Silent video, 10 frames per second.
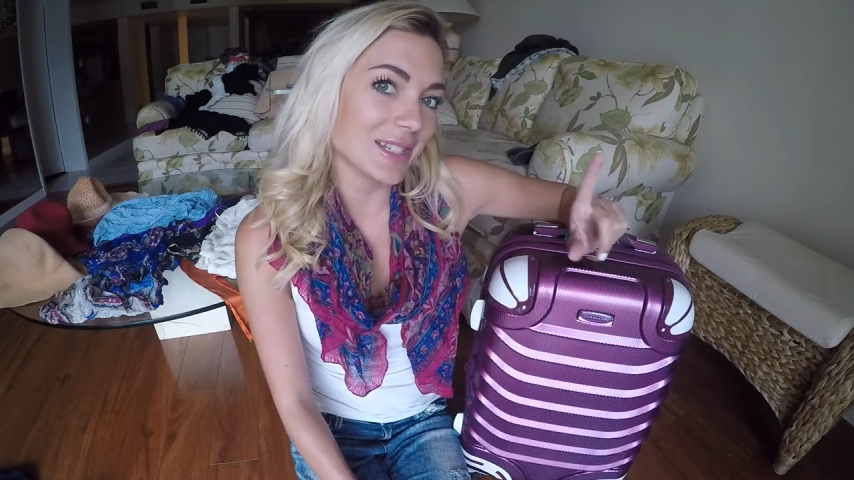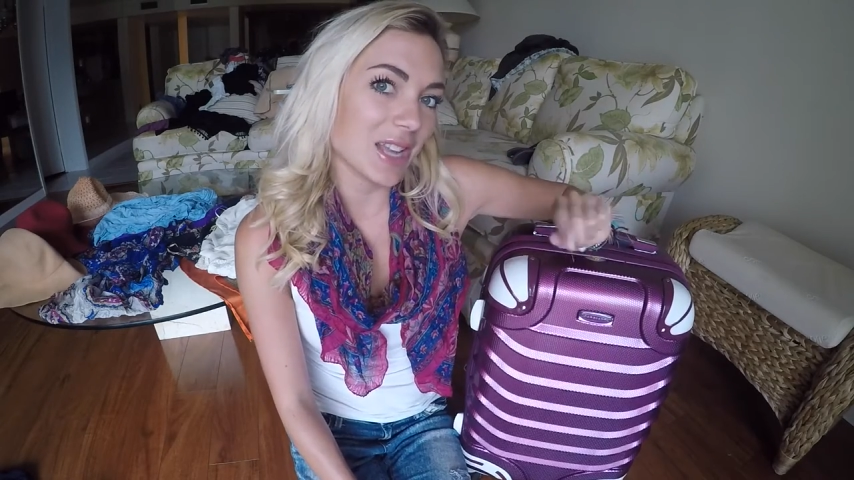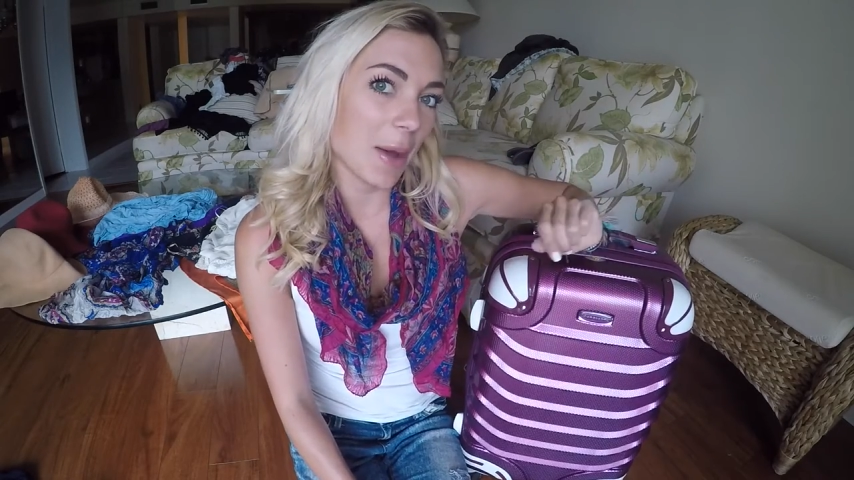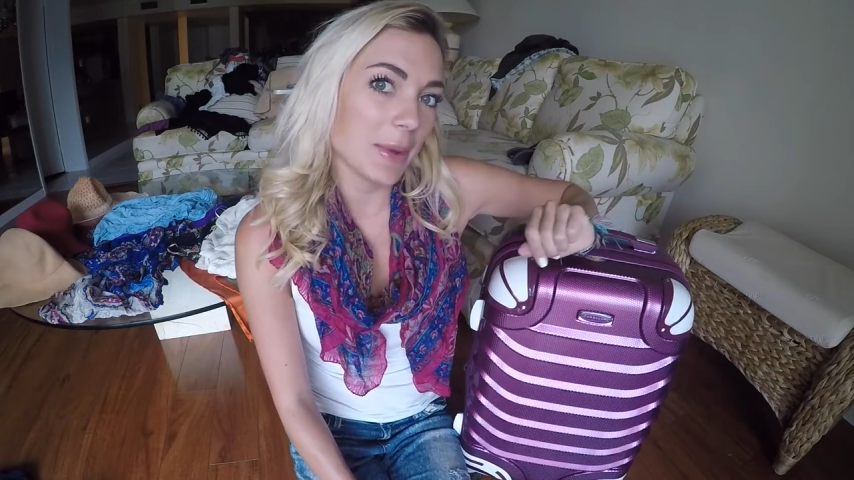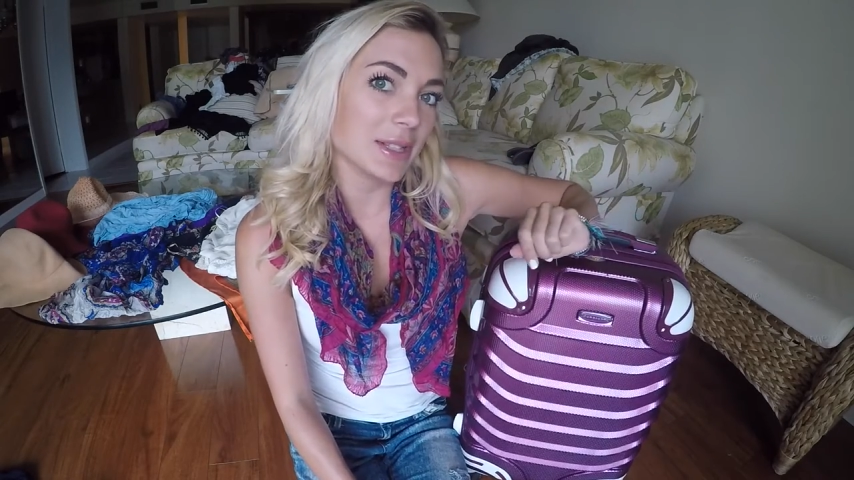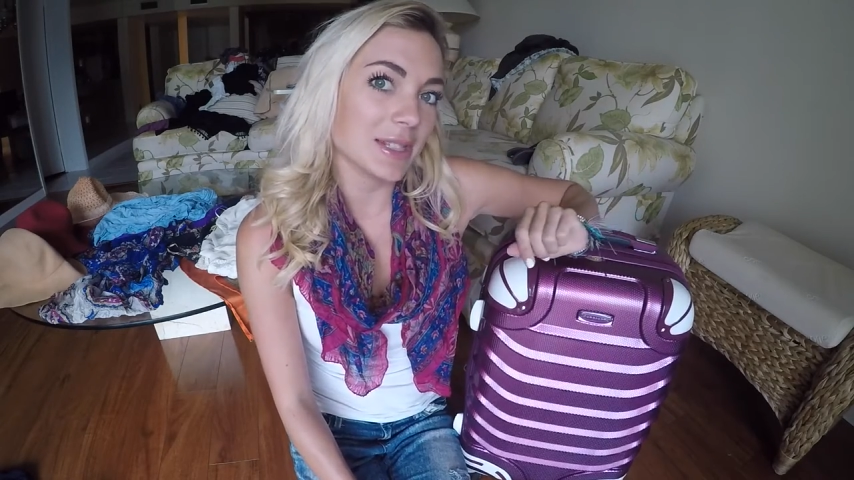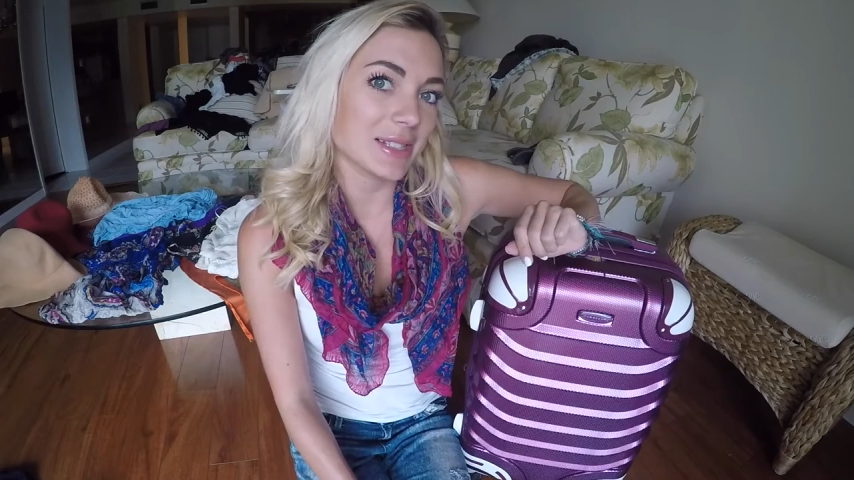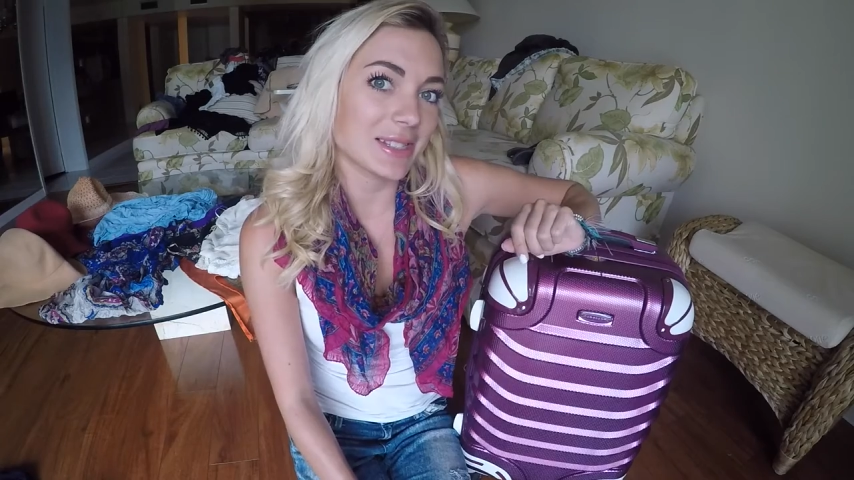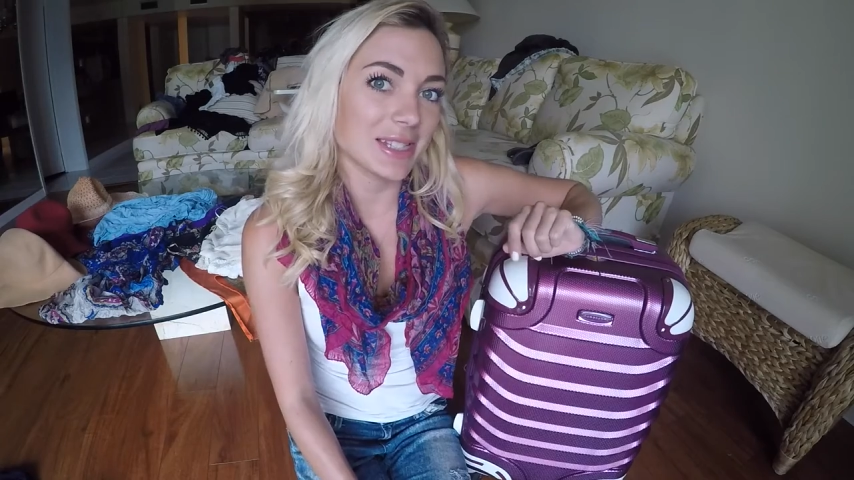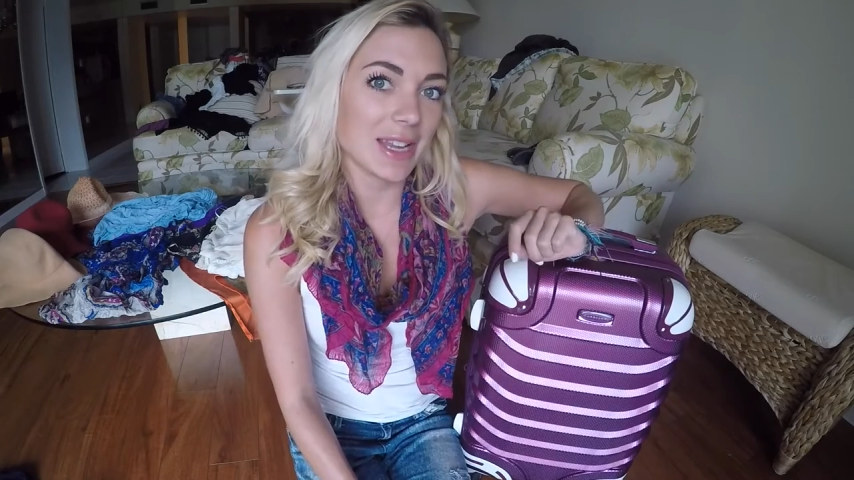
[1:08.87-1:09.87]
Thomas, and
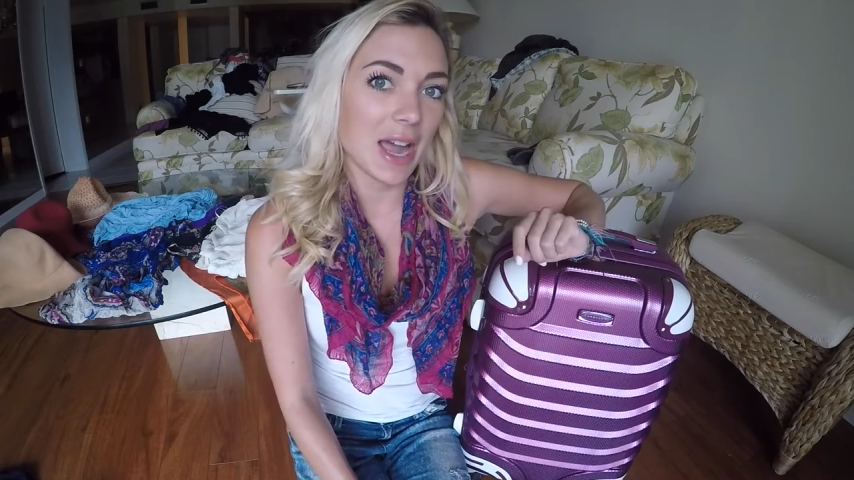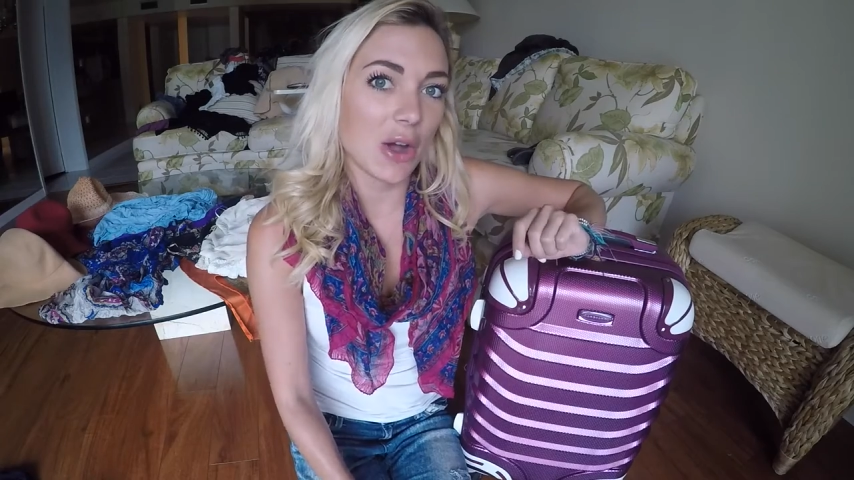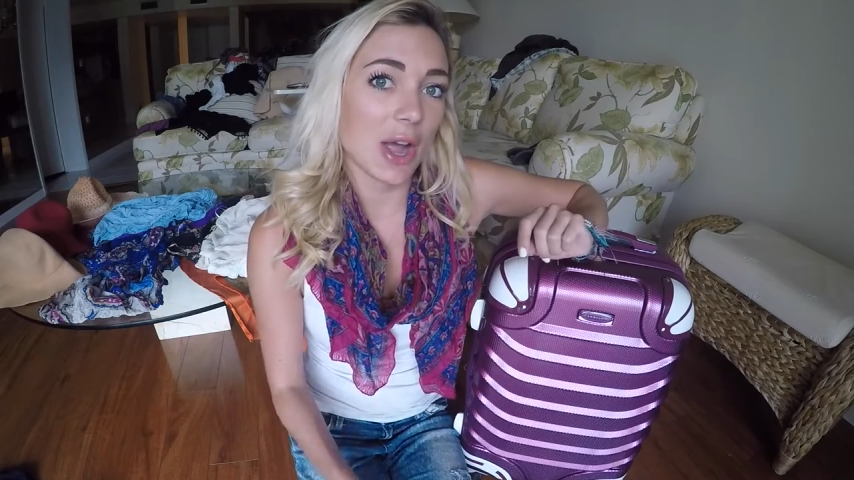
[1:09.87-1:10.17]
see how